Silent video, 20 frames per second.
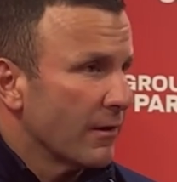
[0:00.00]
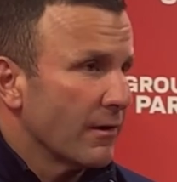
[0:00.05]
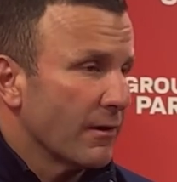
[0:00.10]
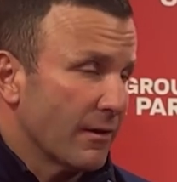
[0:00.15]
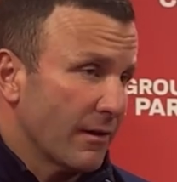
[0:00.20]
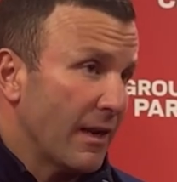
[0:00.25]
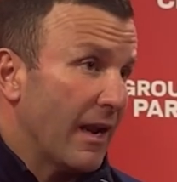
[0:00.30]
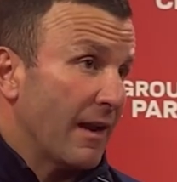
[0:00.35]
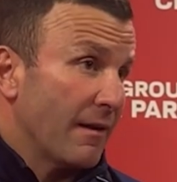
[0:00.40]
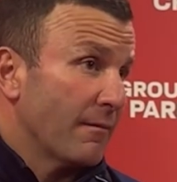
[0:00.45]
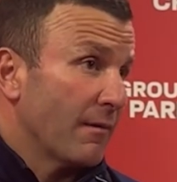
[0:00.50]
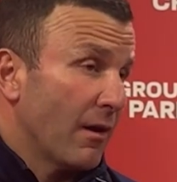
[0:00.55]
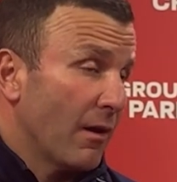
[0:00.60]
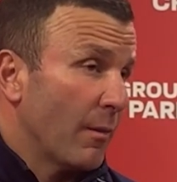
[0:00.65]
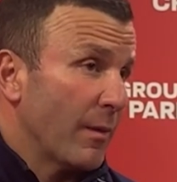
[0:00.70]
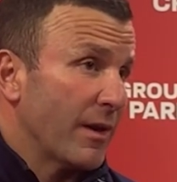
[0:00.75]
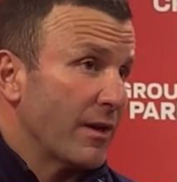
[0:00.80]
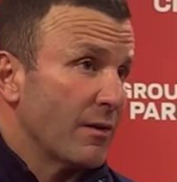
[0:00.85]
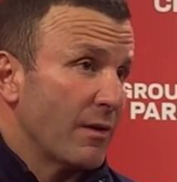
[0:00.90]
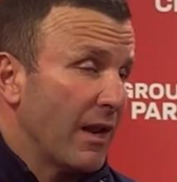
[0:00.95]
Yeah, I
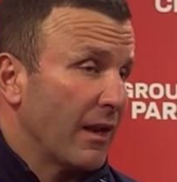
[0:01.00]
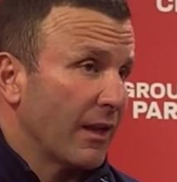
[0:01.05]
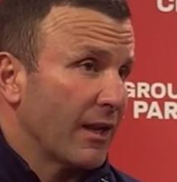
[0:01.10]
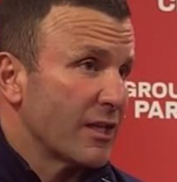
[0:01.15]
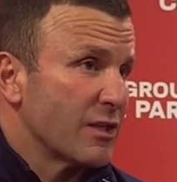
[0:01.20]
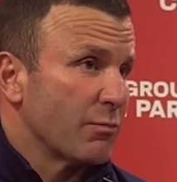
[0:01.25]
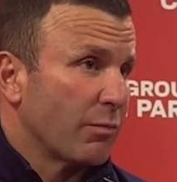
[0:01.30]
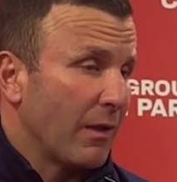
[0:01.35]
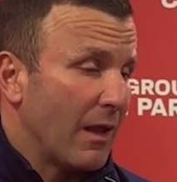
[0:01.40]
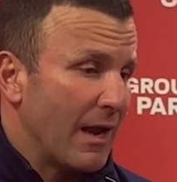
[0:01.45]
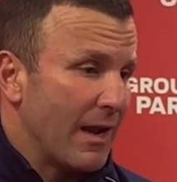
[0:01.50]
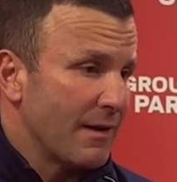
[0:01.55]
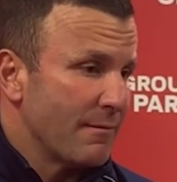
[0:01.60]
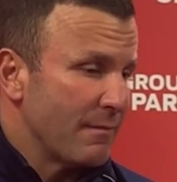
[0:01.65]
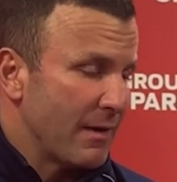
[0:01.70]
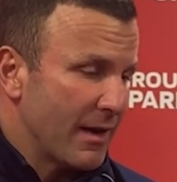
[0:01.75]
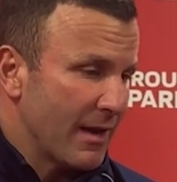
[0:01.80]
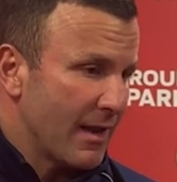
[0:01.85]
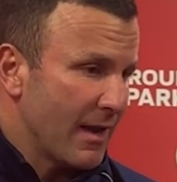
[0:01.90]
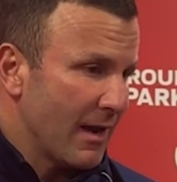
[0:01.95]
mean, Elliot's played
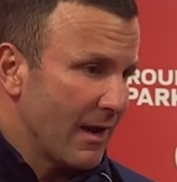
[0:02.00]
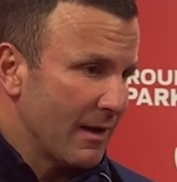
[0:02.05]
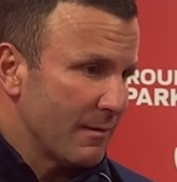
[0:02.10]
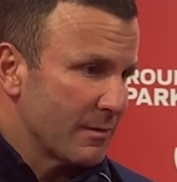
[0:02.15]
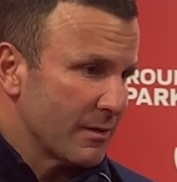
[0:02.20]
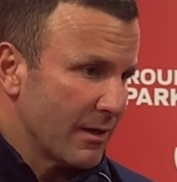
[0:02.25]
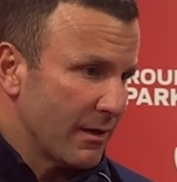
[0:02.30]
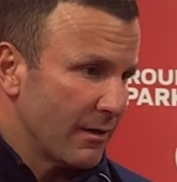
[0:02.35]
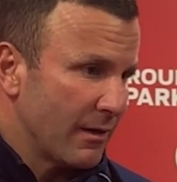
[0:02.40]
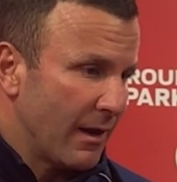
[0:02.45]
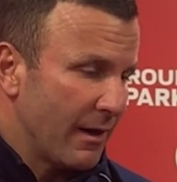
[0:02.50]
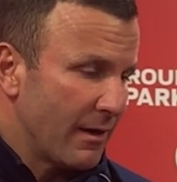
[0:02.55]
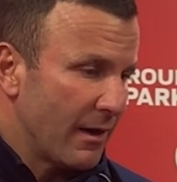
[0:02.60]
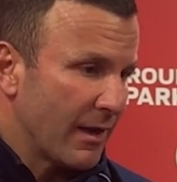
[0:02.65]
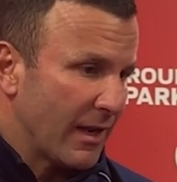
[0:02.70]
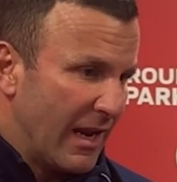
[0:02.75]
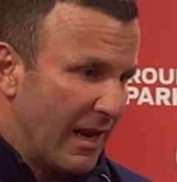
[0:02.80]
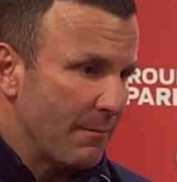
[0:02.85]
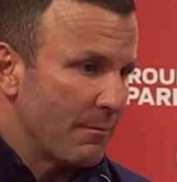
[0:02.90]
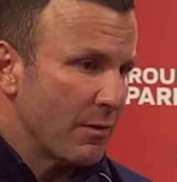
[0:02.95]
many games, and, and
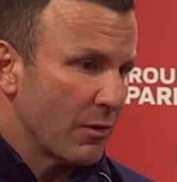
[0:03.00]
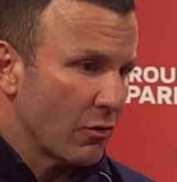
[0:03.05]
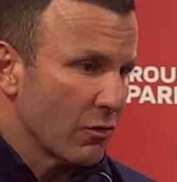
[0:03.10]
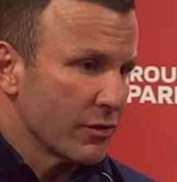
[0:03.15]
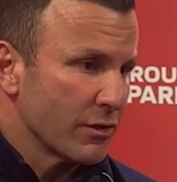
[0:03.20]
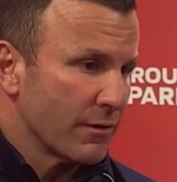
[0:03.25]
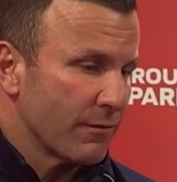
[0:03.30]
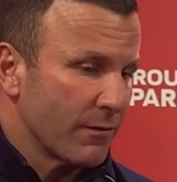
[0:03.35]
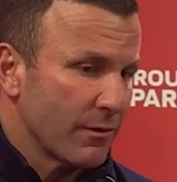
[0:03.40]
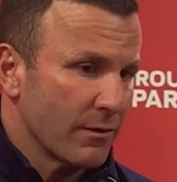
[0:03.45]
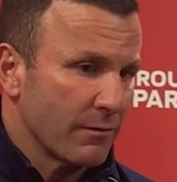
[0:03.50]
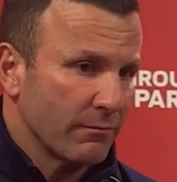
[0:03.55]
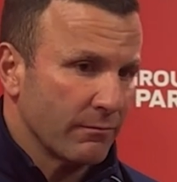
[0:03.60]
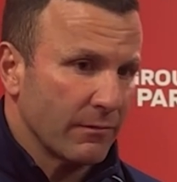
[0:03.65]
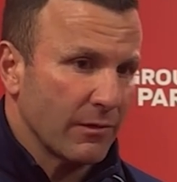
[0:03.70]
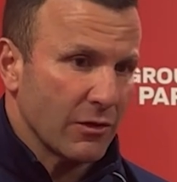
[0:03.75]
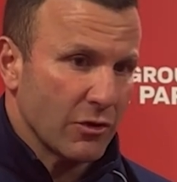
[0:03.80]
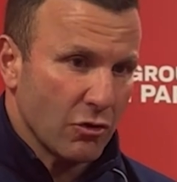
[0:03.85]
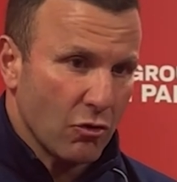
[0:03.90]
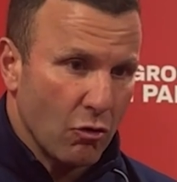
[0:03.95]
again, because of the,
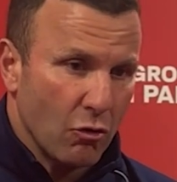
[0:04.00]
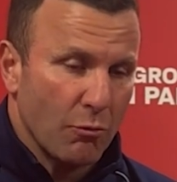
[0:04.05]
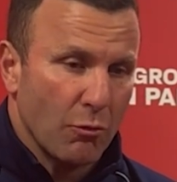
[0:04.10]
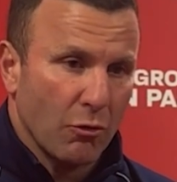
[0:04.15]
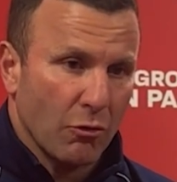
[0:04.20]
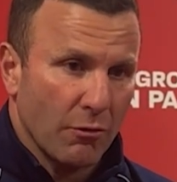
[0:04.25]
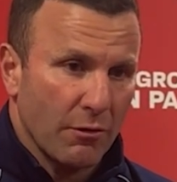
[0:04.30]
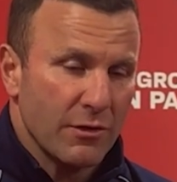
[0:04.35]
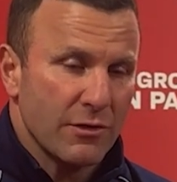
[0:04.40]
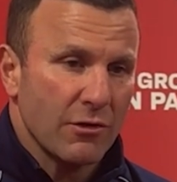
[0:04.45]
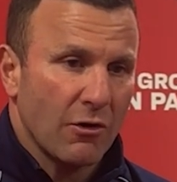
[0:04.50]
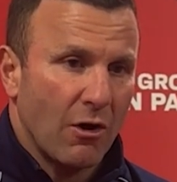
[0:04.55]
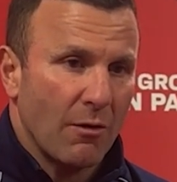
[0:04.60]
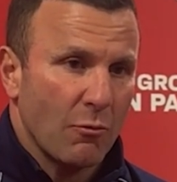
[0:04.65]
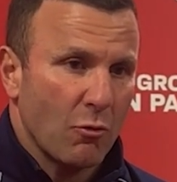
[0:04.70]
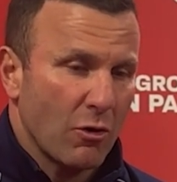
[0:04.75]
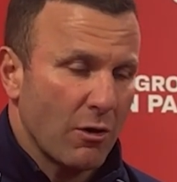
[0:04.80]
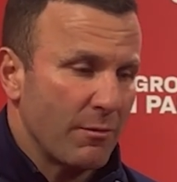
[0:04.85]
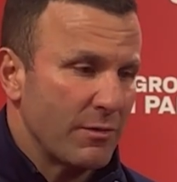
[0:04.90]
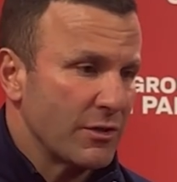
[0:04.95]
the scoreboard at the time,
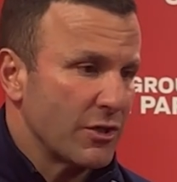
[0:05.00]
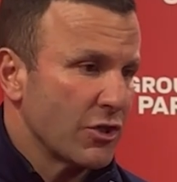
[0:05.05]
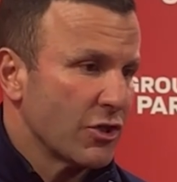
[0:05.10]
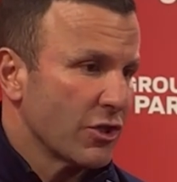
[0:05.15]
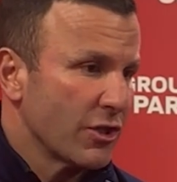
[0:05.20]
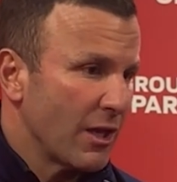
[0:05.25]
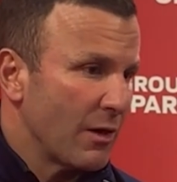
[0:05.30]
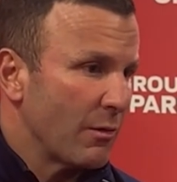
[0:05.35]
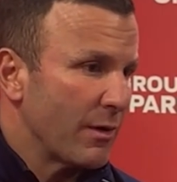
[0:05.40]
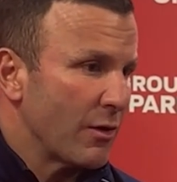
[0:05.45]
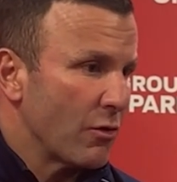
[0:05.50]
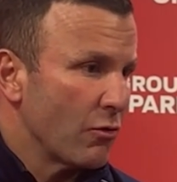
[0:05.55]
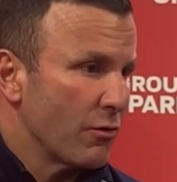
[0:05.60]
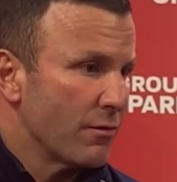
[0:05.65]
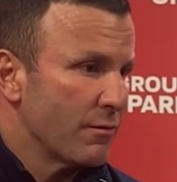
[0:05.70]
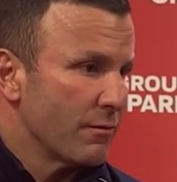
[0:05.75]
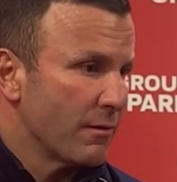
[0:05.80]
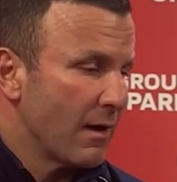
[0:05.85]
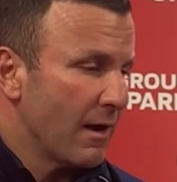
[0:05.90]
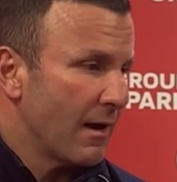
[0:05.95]
we're in a position there we could
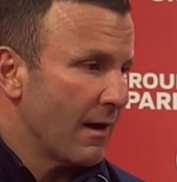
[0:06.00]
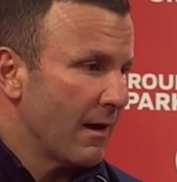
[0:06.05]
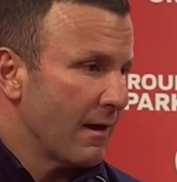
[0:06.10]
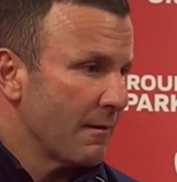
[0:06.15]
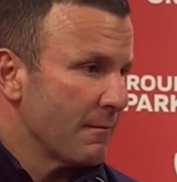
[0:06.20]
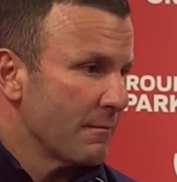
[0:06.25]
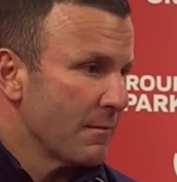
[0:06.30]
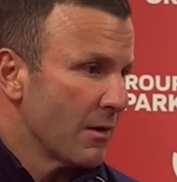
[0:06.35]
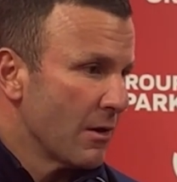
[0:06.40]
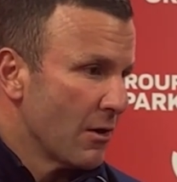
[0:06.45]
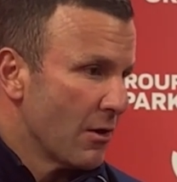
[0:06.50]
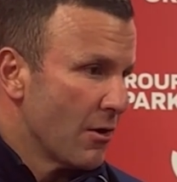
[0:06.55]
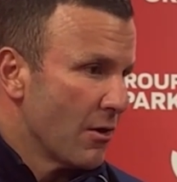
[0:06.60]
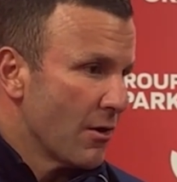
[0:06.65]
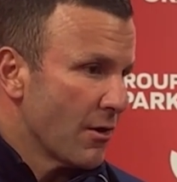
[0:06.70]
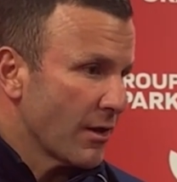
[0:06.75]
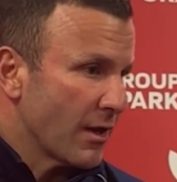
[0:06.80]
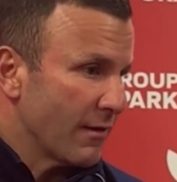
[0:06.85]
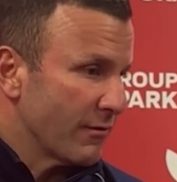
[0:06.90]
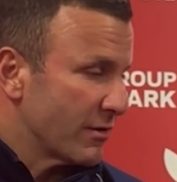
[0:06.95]
um,
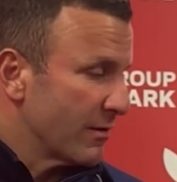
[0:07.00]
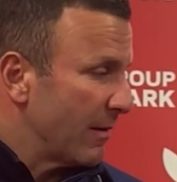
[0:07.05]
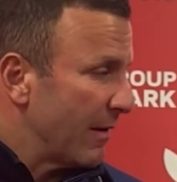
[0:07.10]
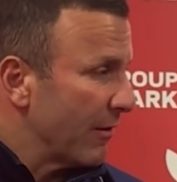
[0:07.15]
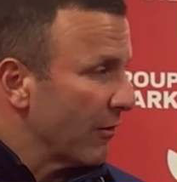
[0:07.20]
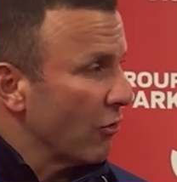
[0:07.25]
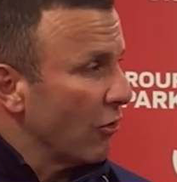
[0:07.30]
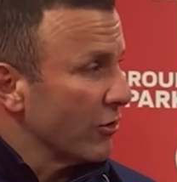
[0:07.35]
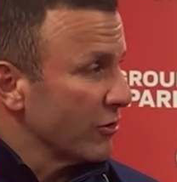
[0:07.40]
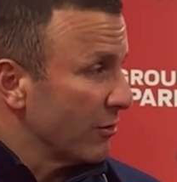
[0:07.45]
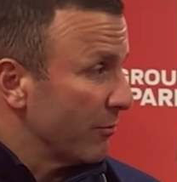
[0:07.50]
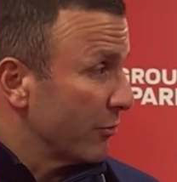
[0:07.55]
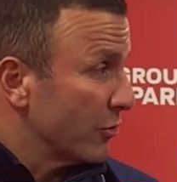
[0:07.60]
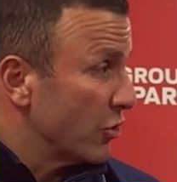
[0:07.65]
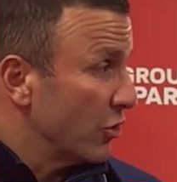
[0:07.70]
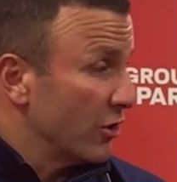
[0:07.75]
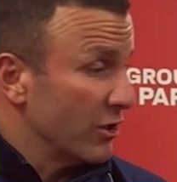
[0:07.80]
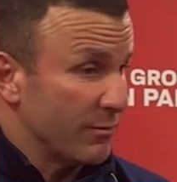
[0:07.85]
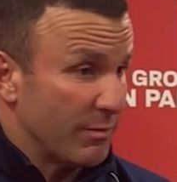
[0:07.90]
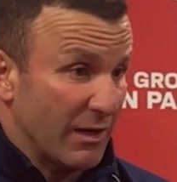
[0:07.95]
give some other guys
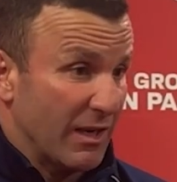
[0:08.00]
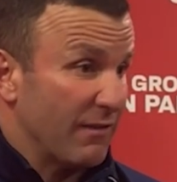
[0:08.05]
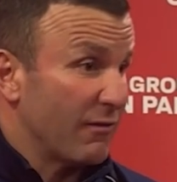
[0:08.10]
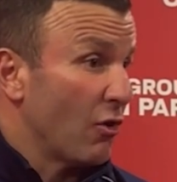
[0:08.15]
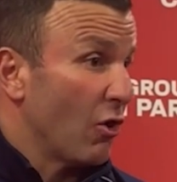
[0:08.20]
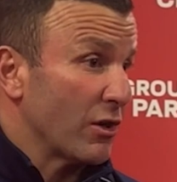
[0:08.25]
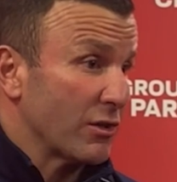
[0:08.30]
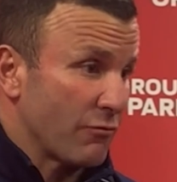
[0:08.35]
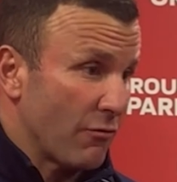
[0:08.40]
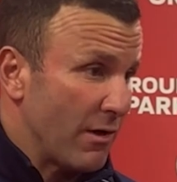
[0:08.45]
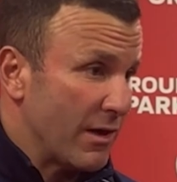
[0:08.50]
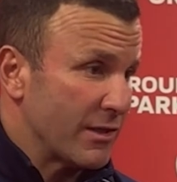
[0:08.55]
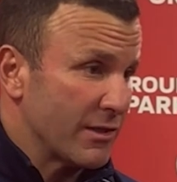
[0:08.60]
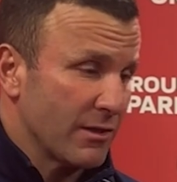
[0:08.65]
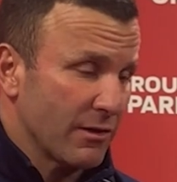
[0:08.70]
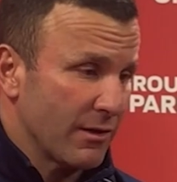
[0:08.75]
opportunities, but give guys rest.